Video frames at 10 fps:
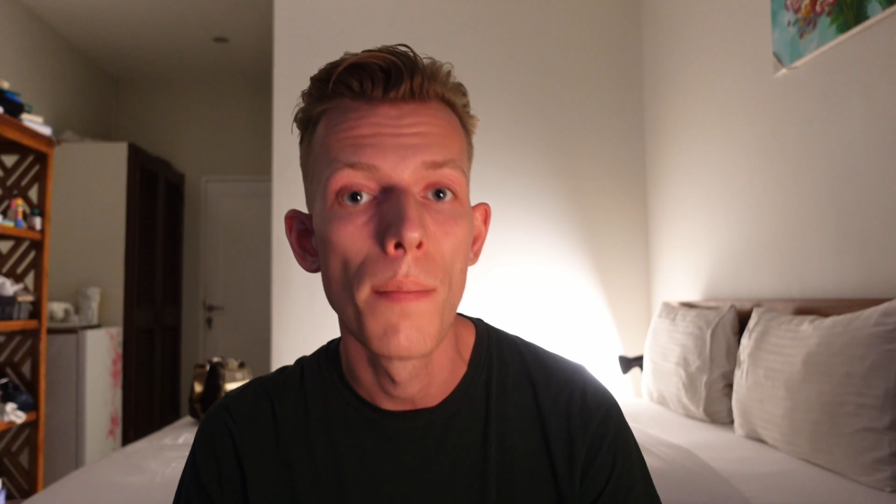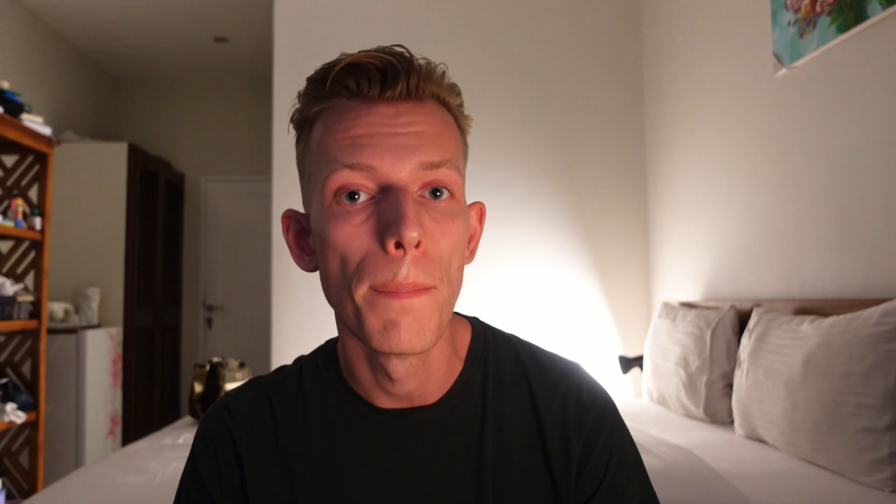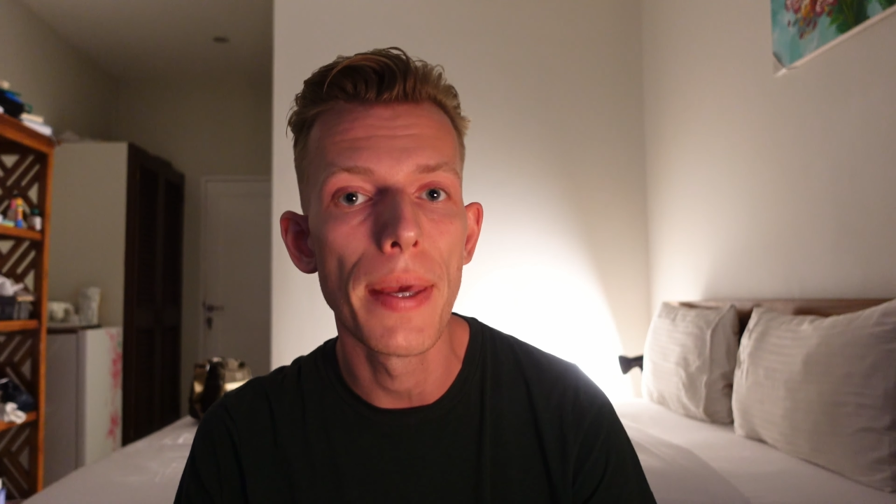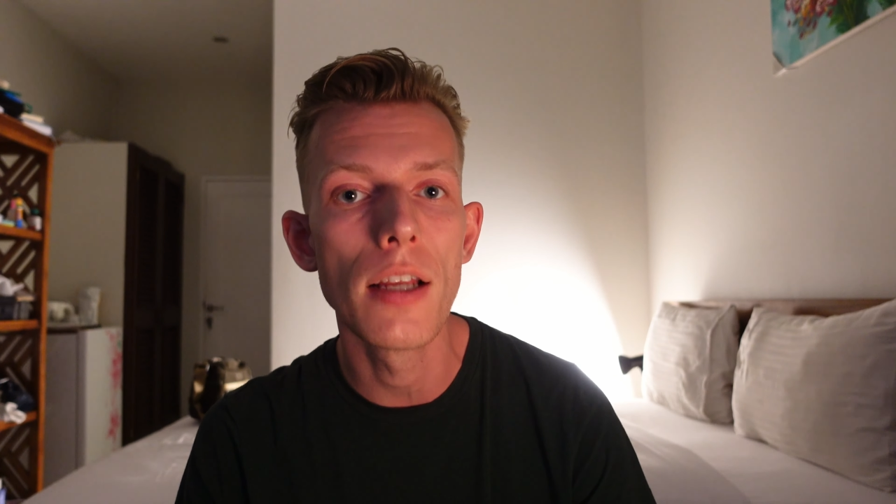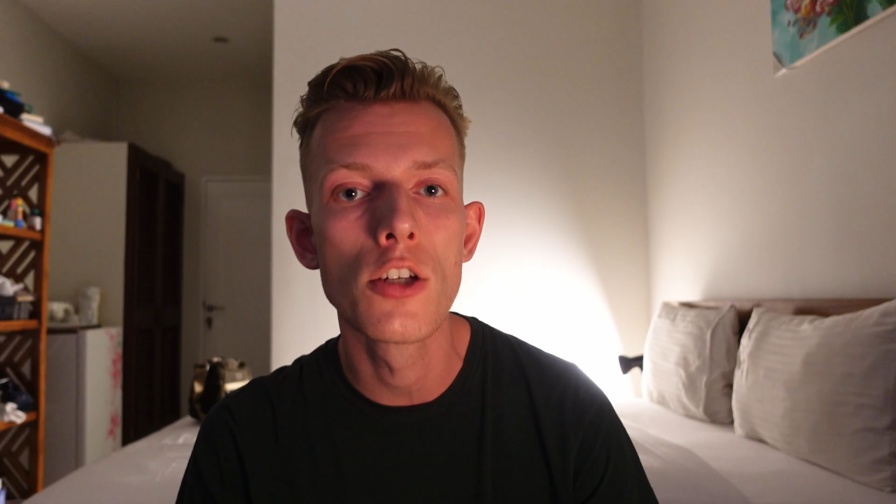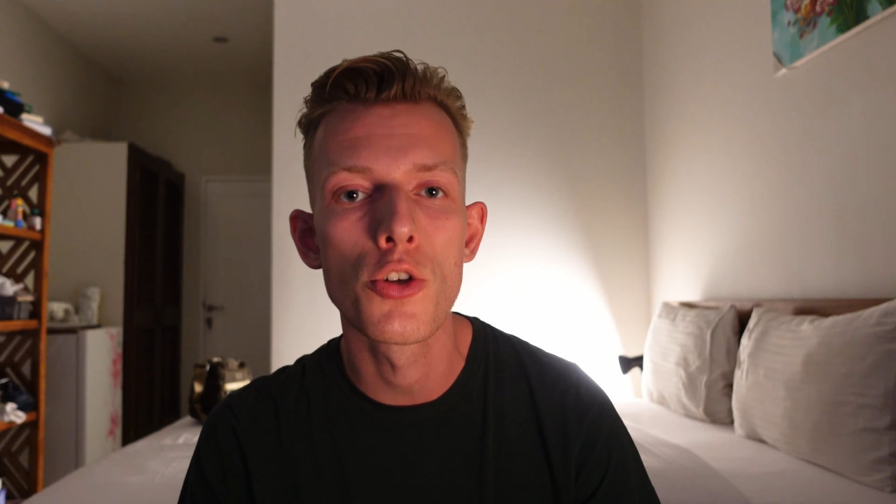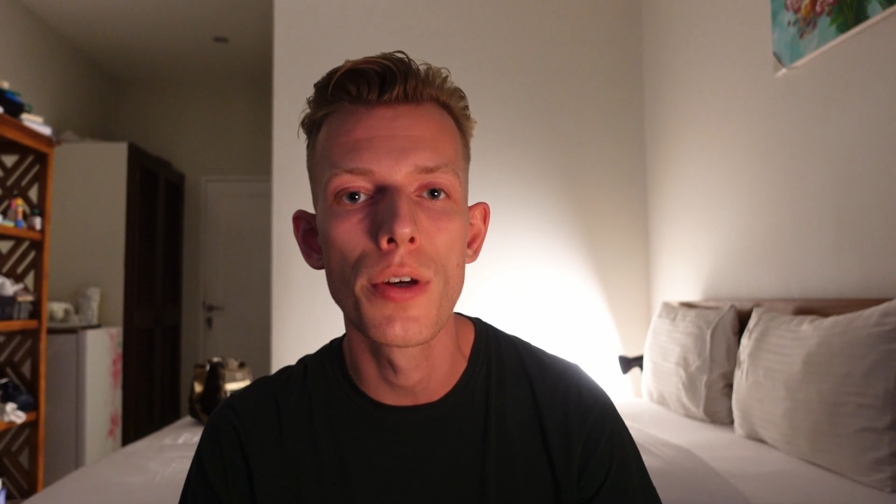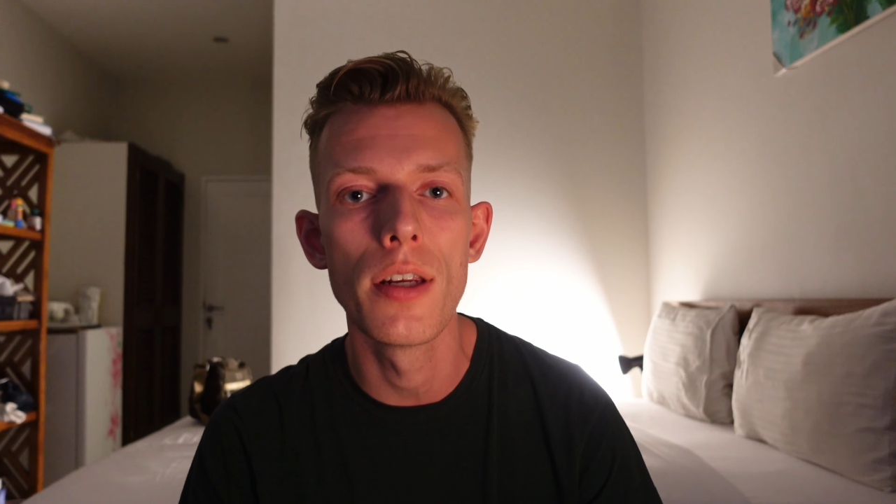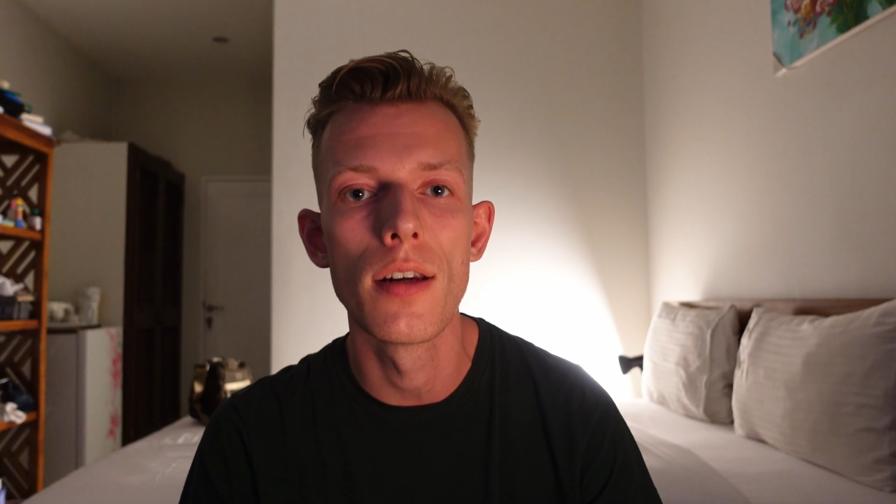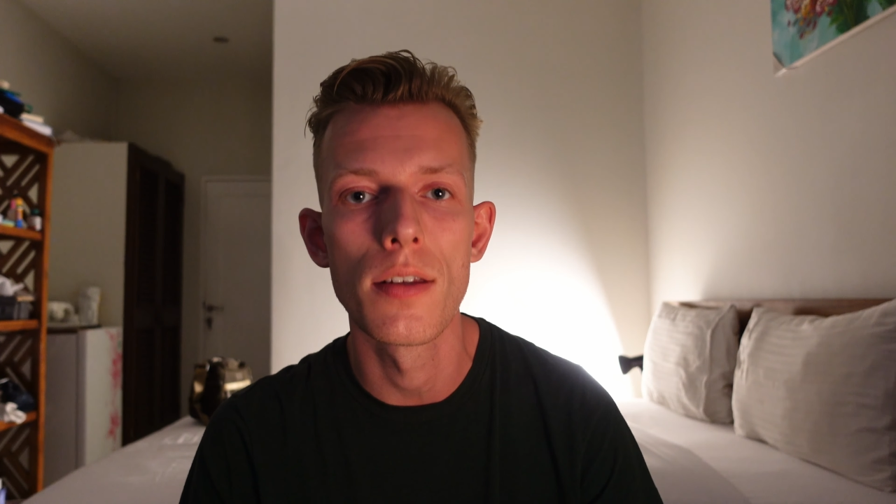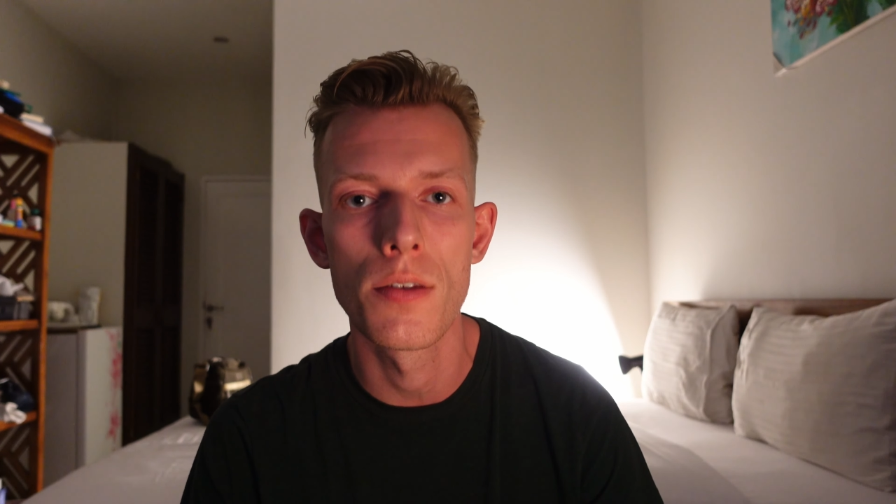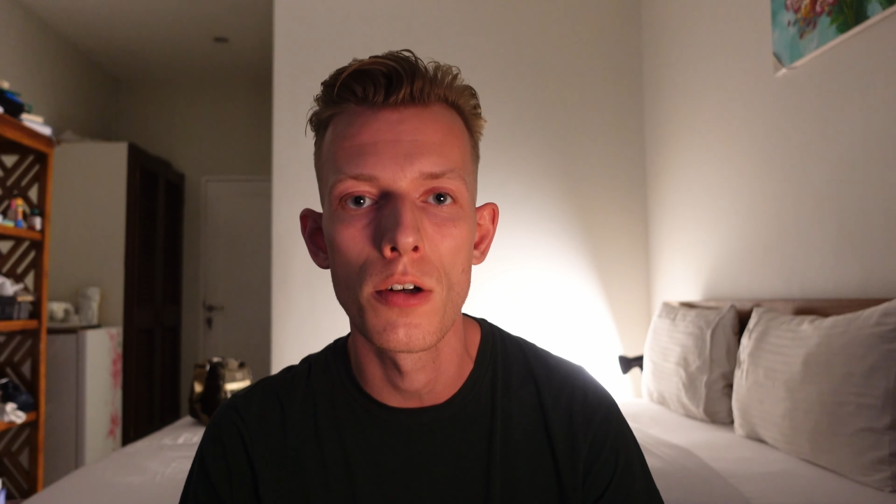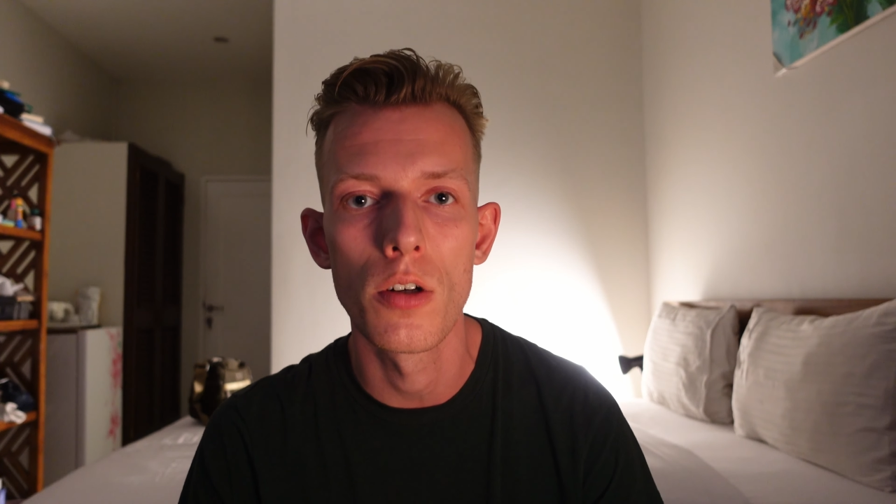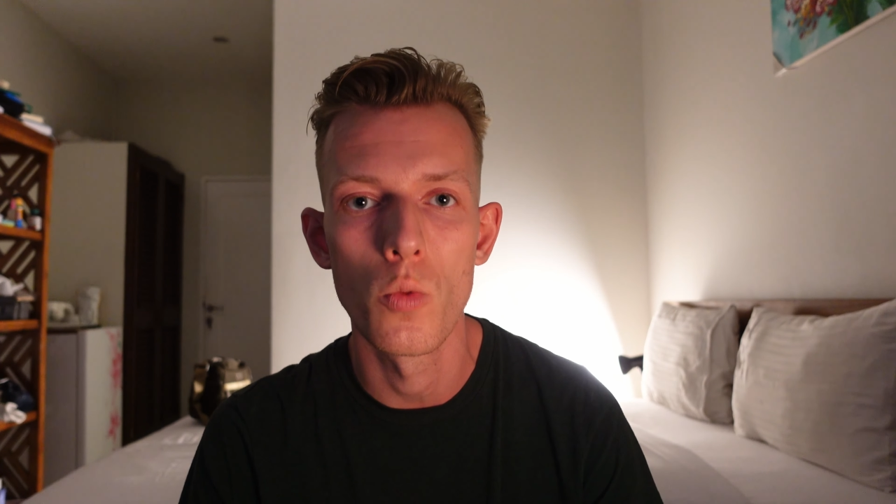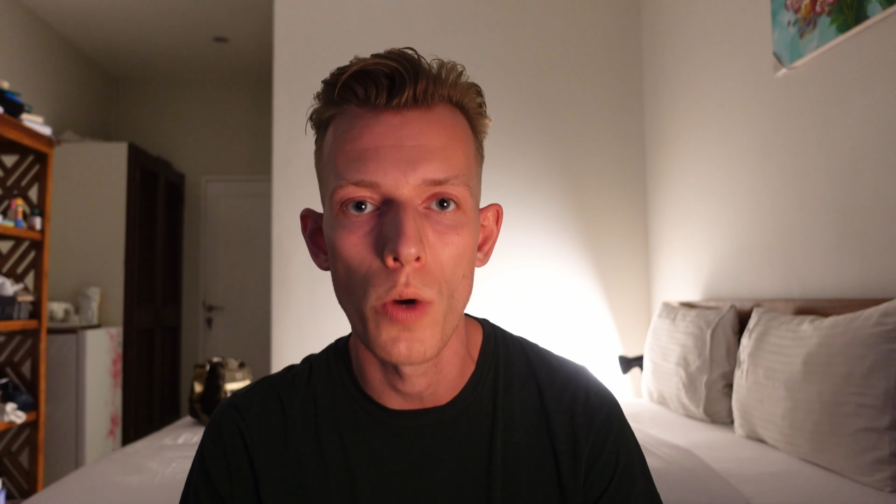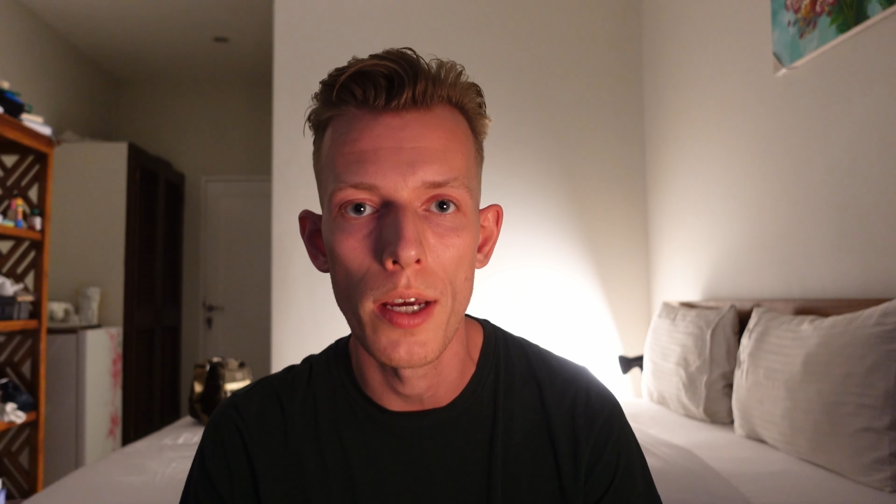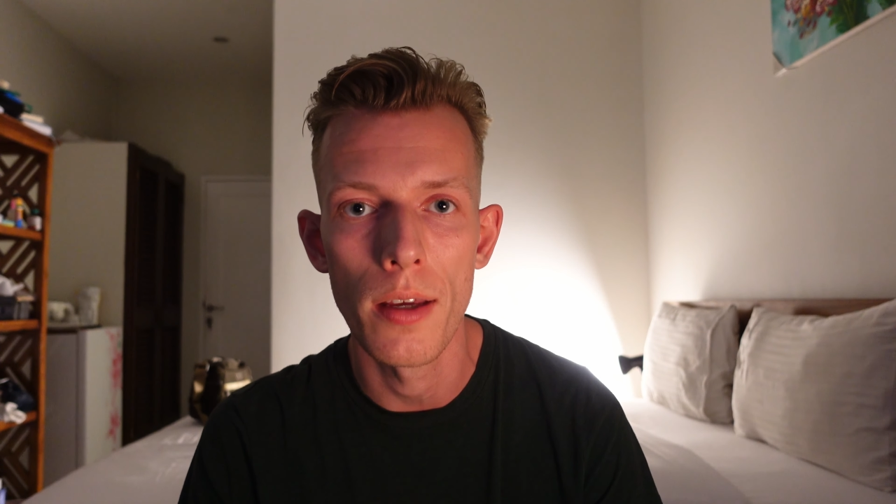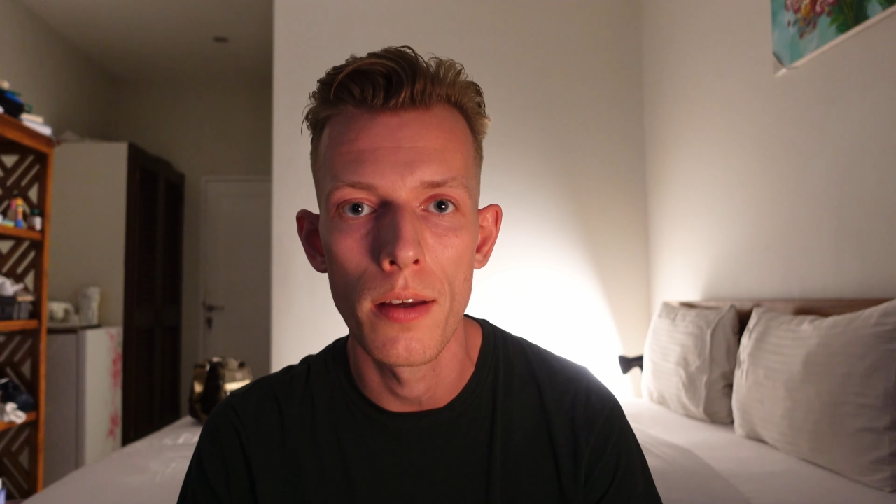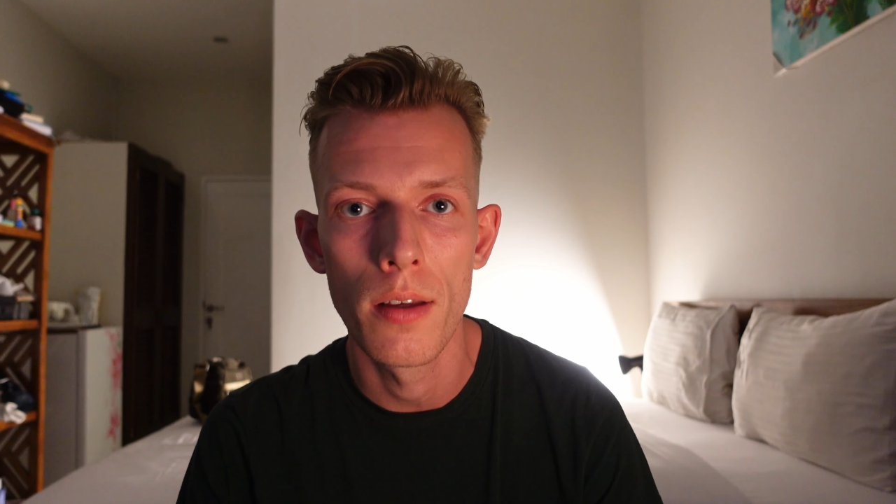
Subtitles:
being treated a certain way.